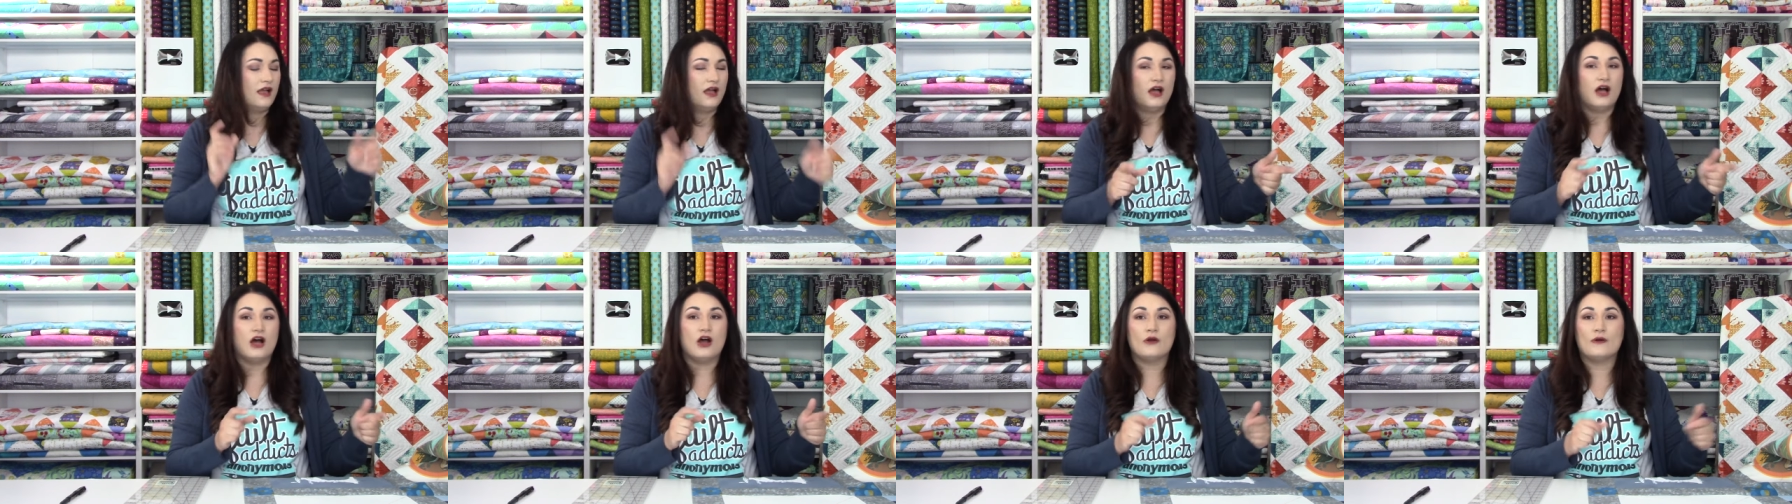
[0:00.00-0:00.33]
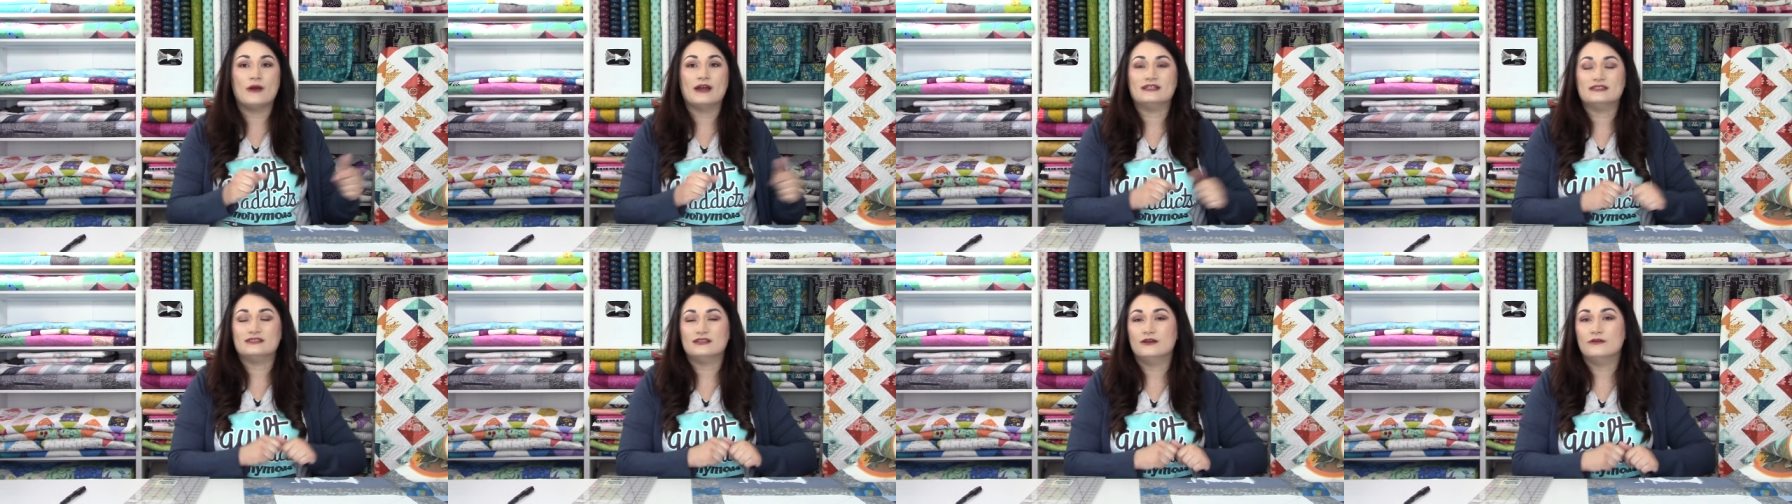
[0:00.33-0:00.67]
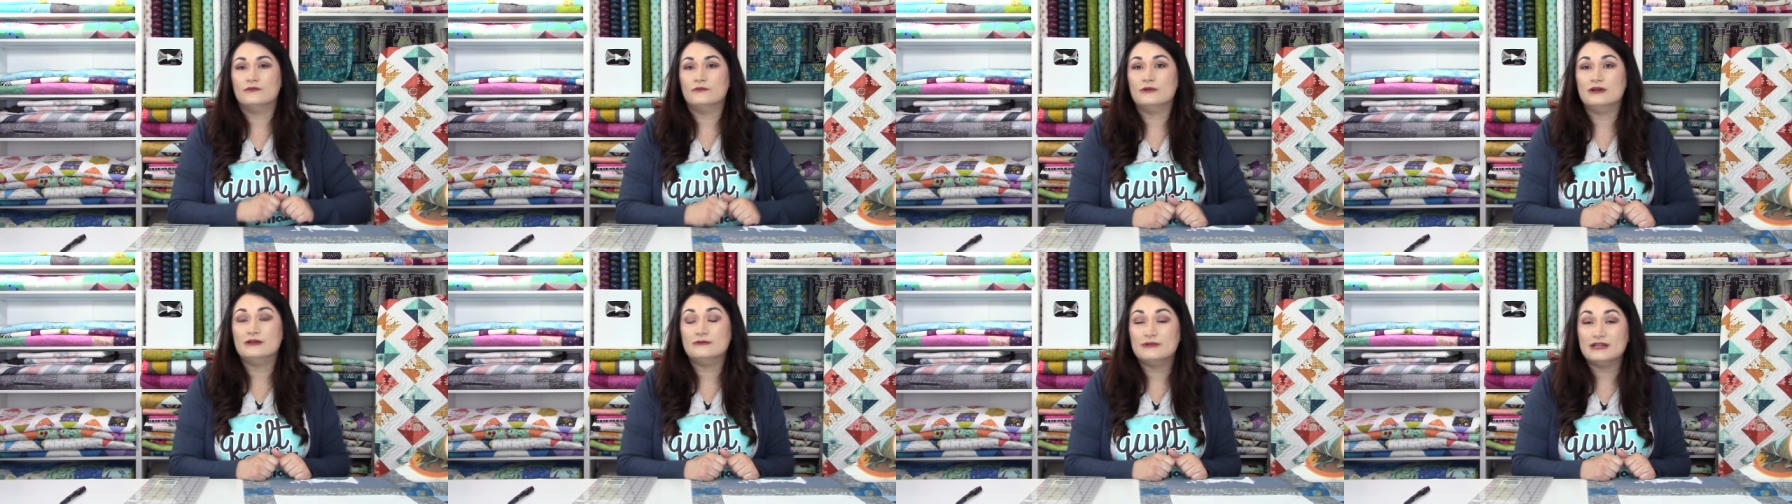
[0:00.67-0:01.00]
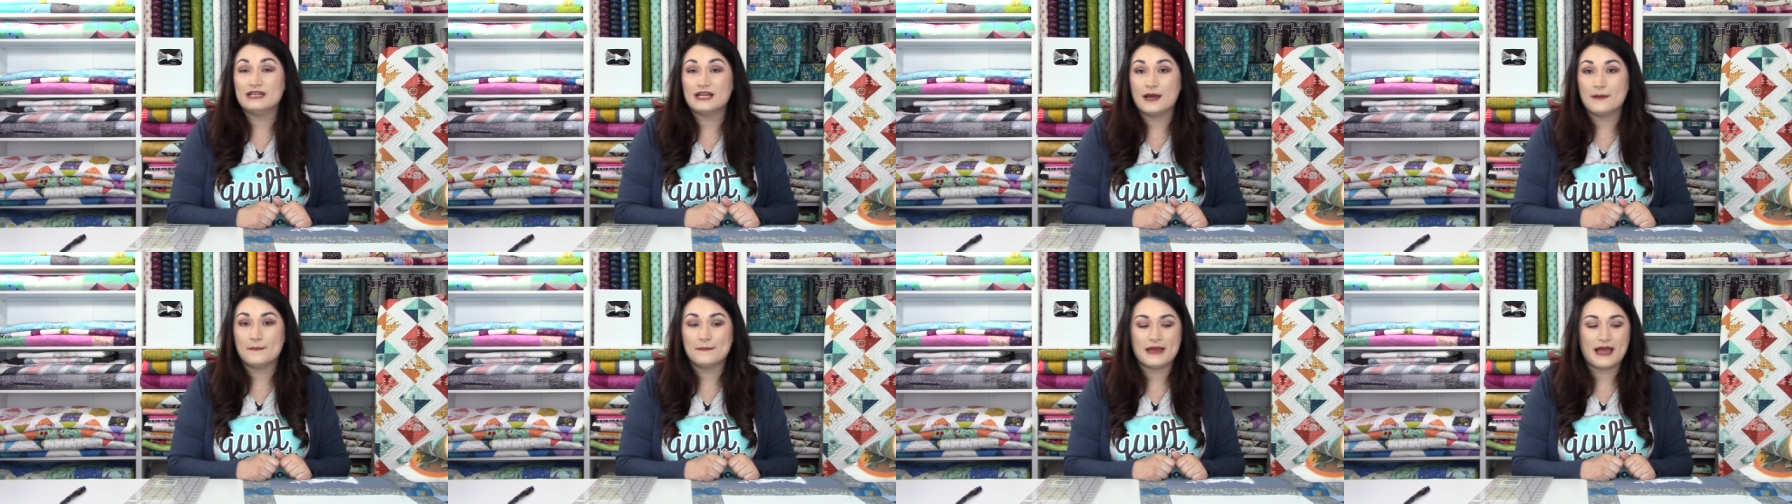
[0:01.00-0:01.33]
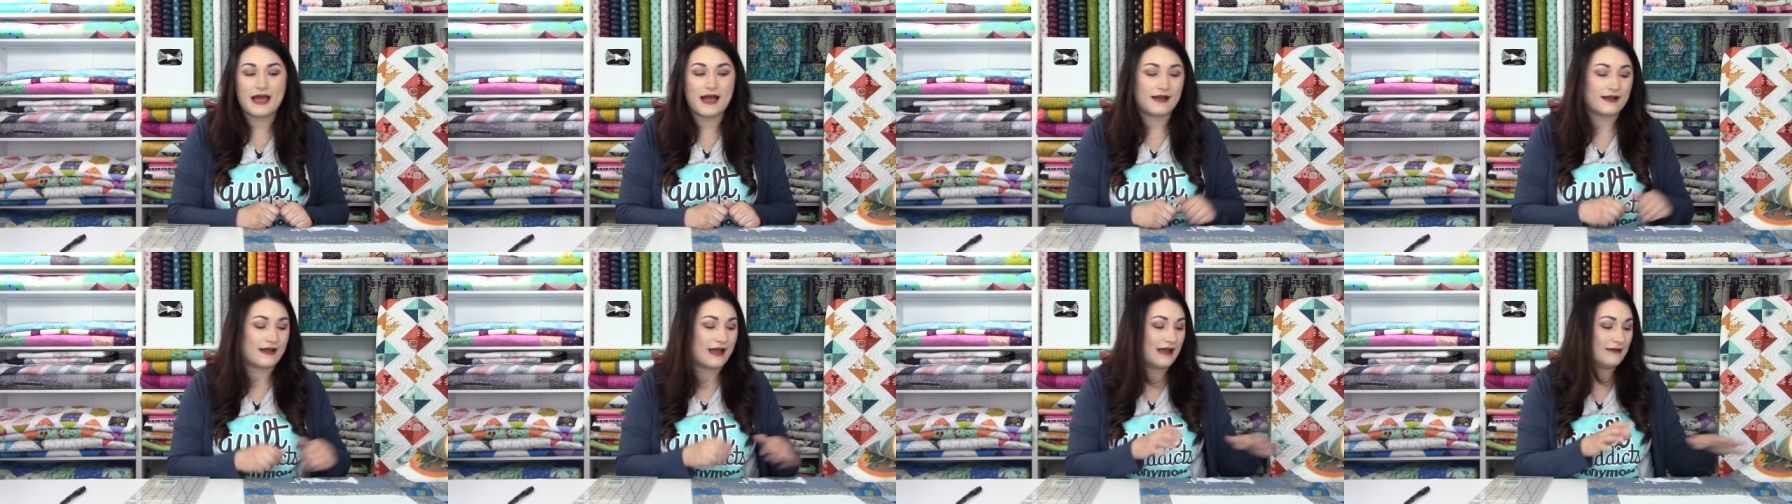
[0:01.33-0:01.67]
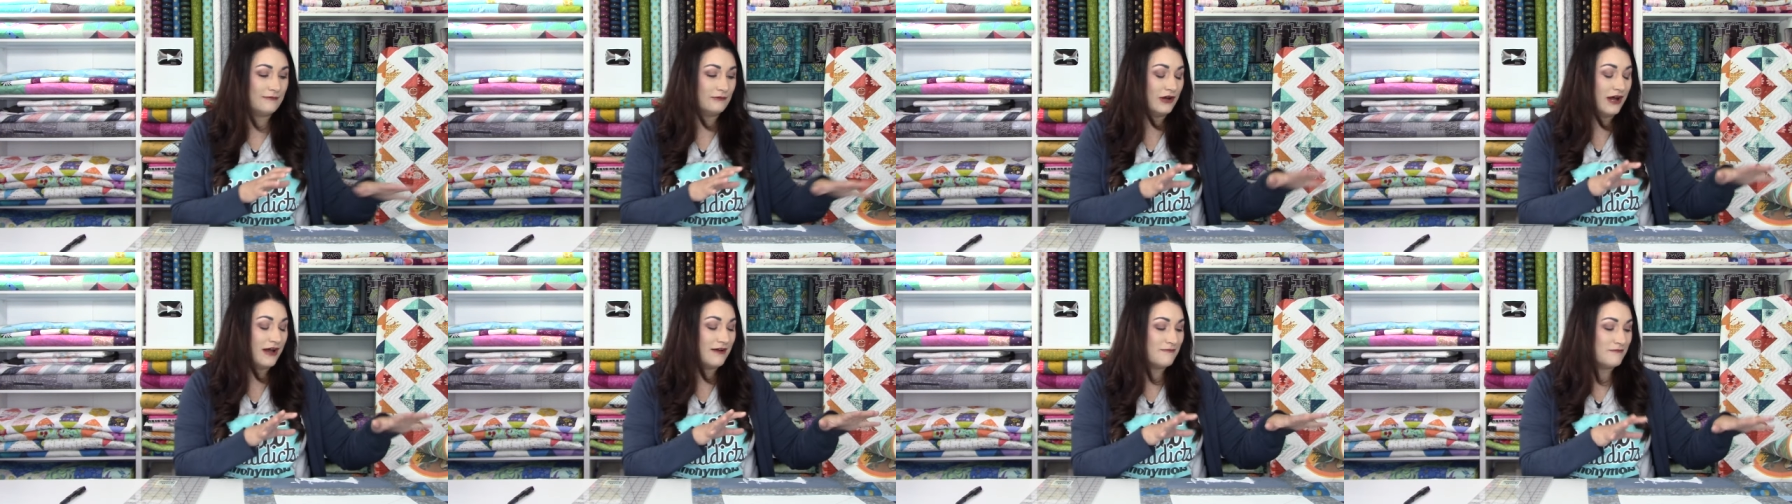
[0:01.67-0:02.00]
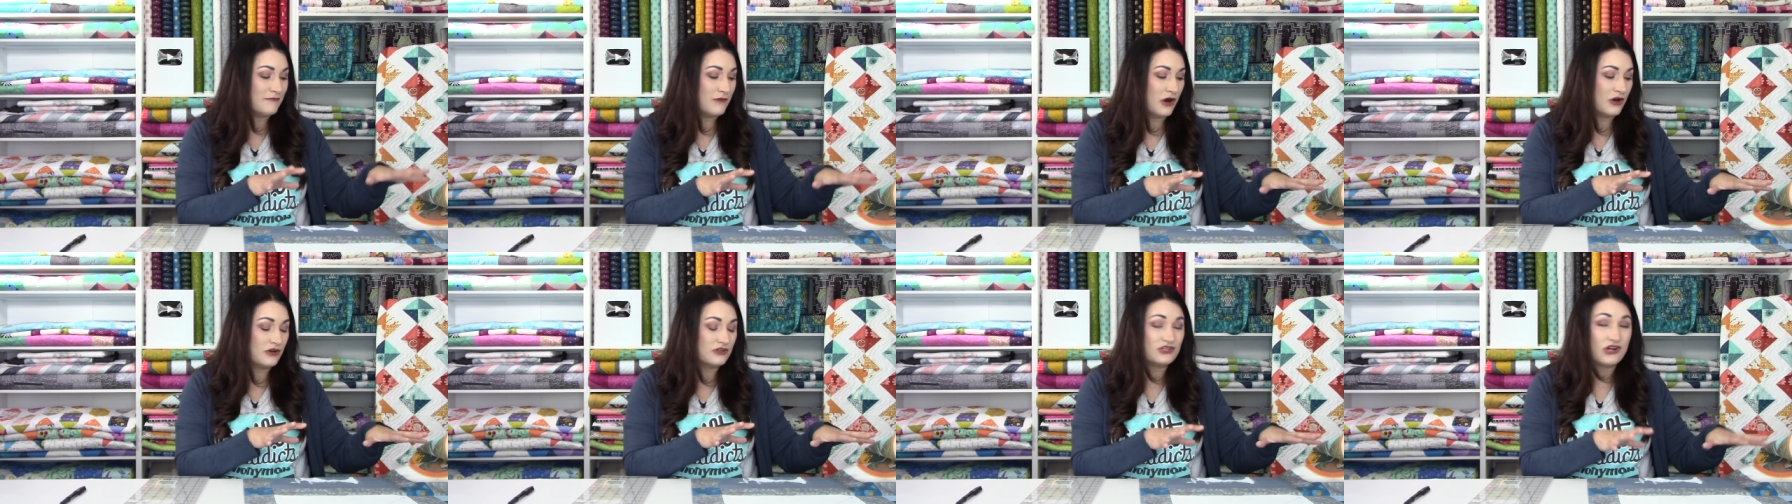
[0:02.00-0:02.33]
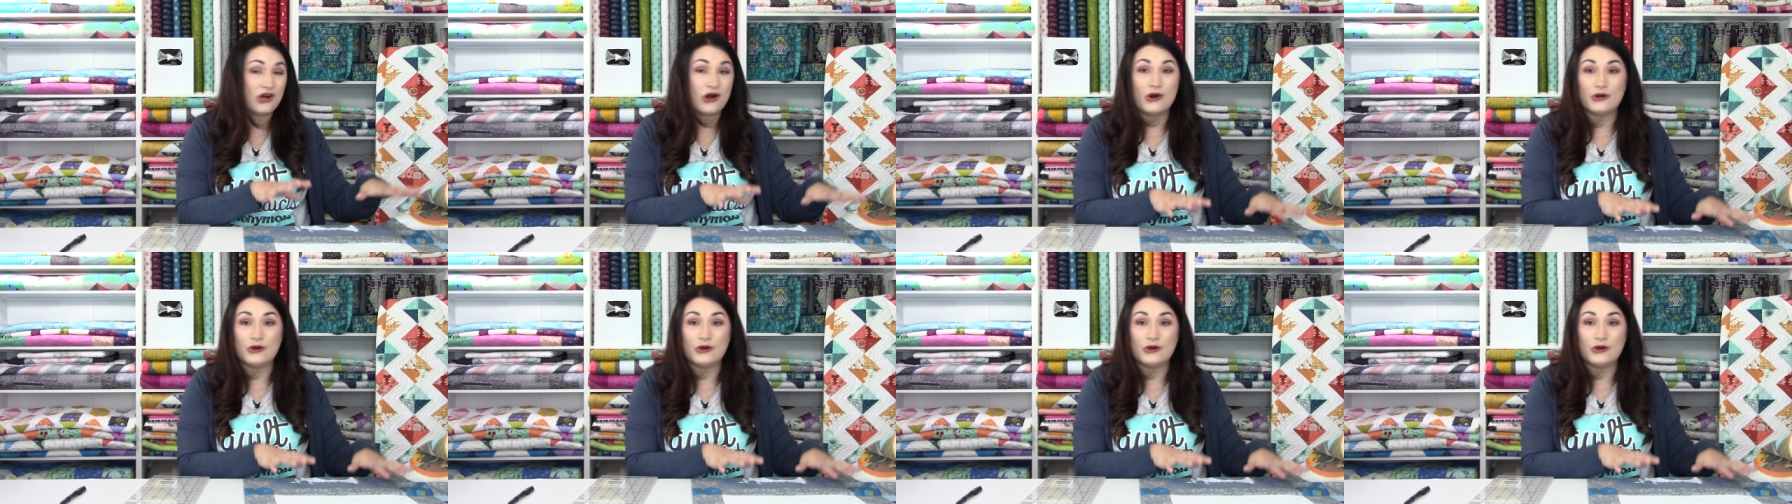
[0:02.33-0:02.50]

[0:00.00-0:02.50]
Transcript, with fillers: All right, when we come back, I will have marked